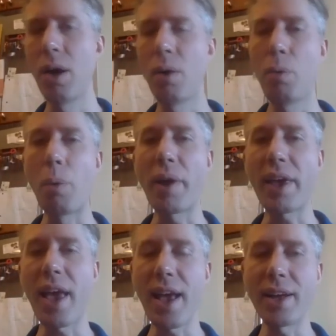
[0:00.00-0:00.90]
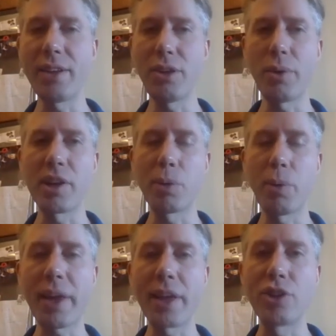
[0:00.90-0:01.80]
What we can do is
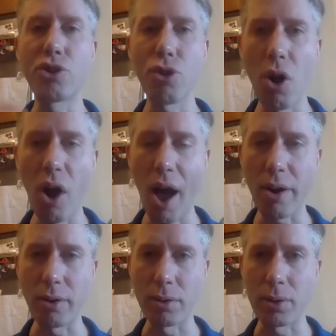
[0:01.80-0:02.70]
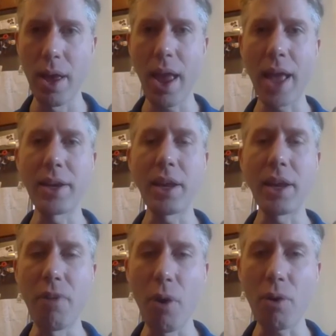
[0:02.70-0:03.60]
we can draw out and
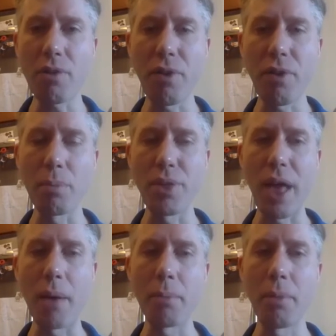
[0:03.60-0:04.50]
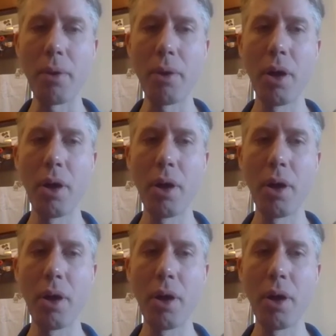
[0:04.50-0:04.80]
evoke from them